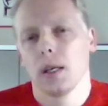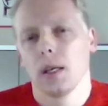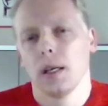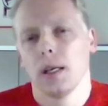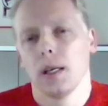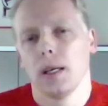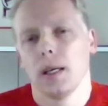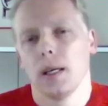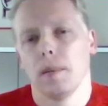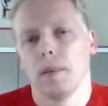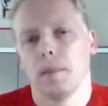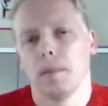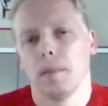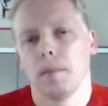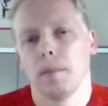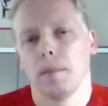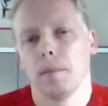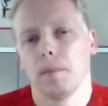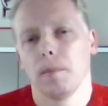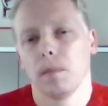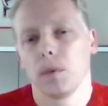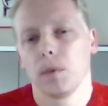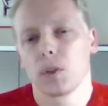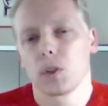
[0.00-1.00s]

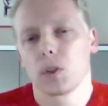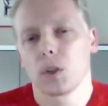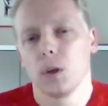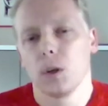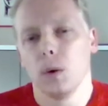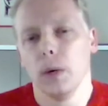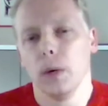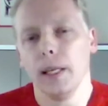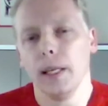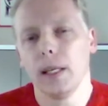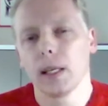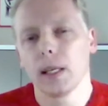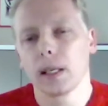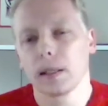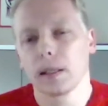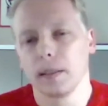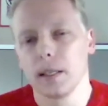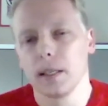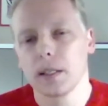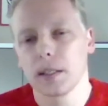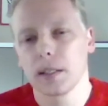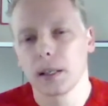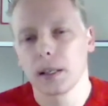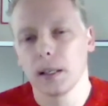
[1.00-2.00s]
So here,
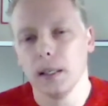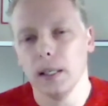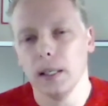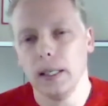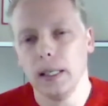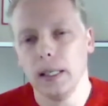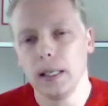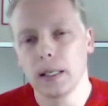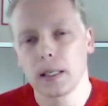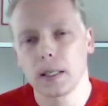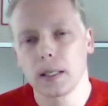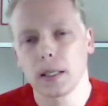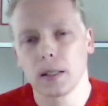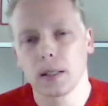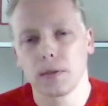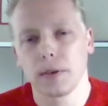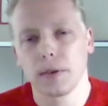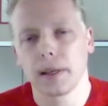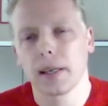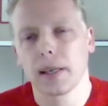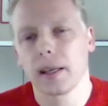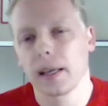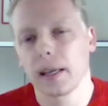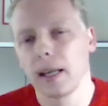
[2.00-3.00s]
this release
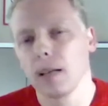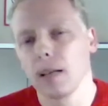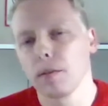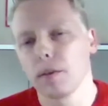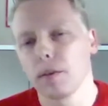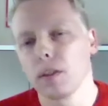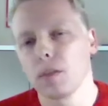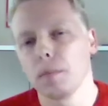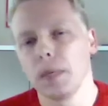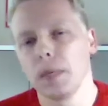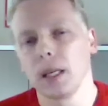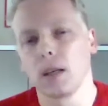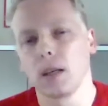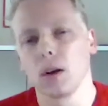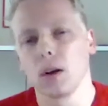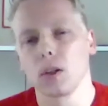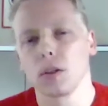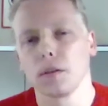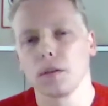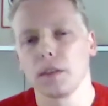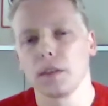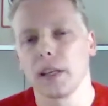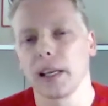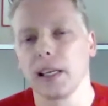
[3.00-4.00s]
is very relevant
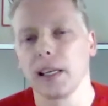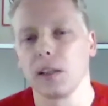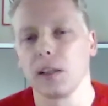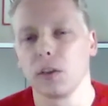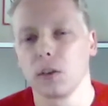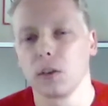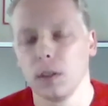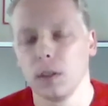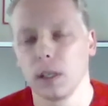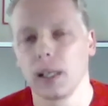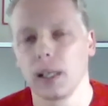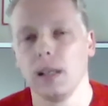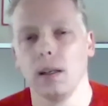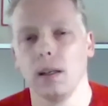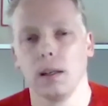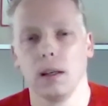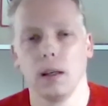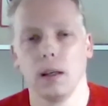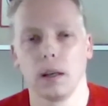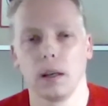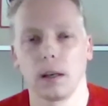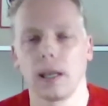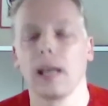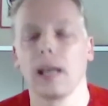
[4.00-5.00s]
because of the
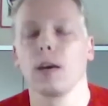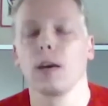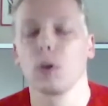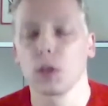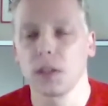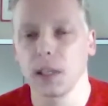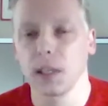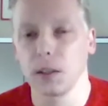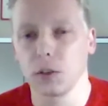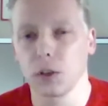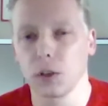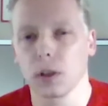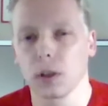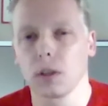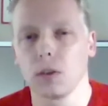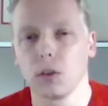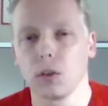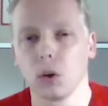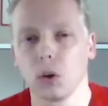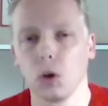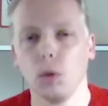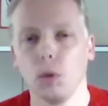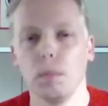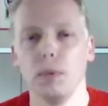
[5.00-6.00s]
record
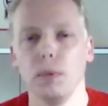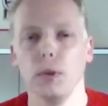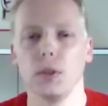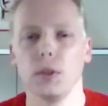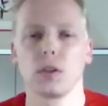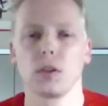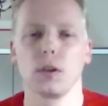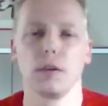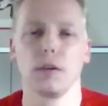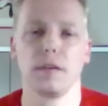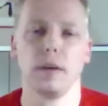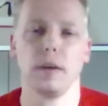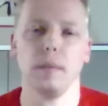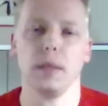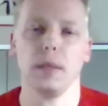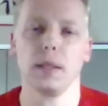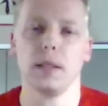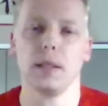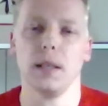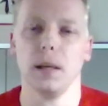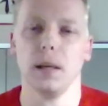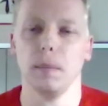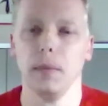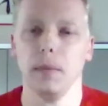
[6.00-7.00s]
return throughputs of
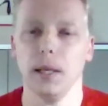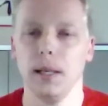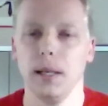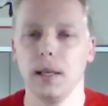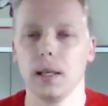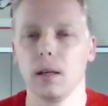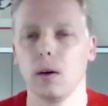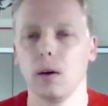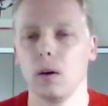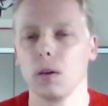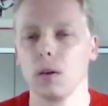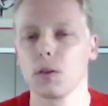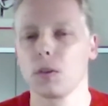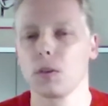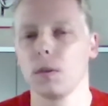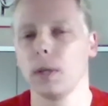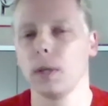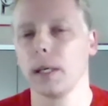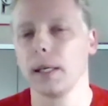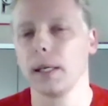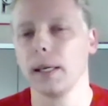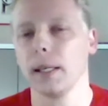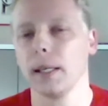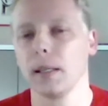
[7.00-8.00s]
MXDMA.
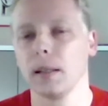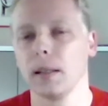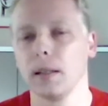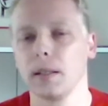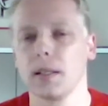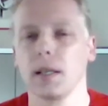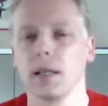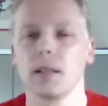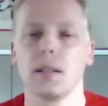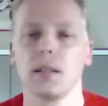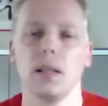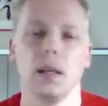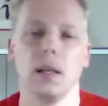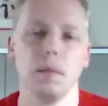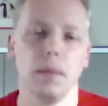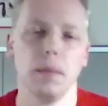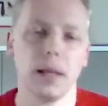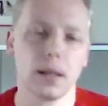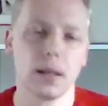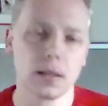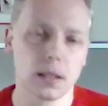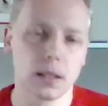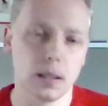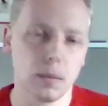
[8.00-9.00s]
Also, again, the
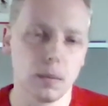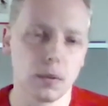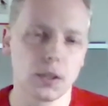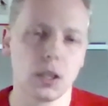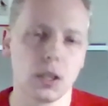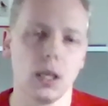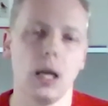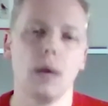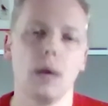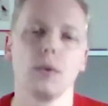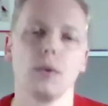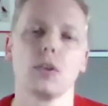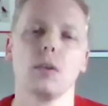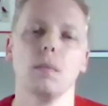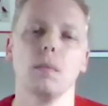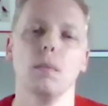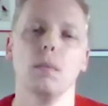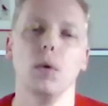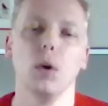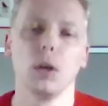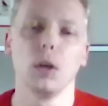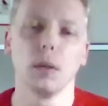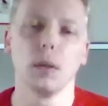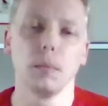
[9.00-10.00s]
68 megasymbols allows the
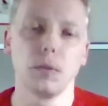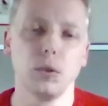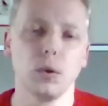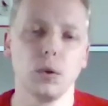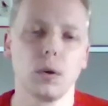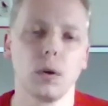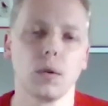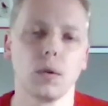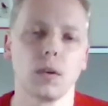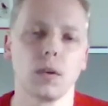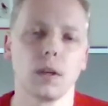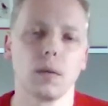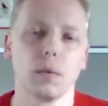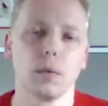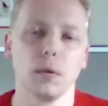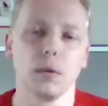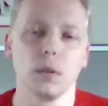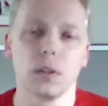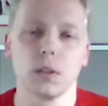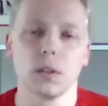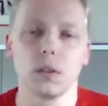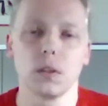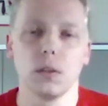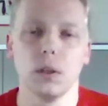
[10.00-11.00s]
modem to
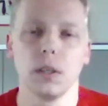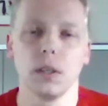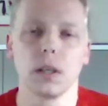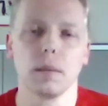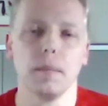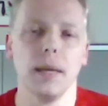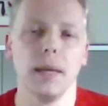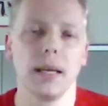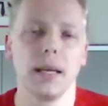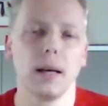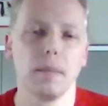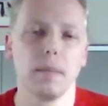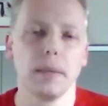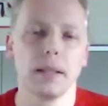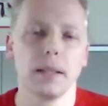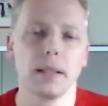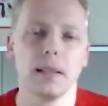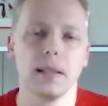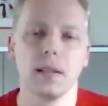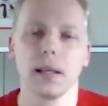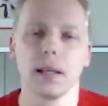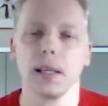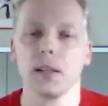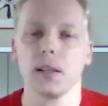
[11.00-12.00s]
contribute 200
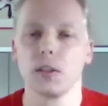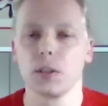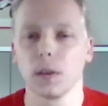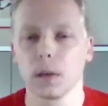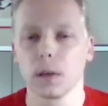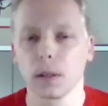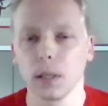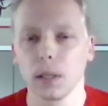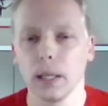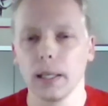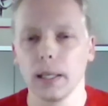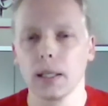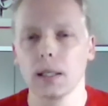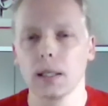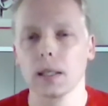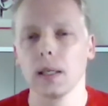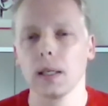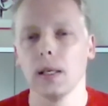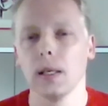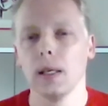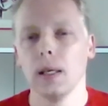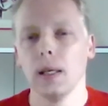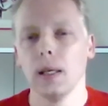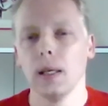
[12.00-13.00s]
megabit in the return link.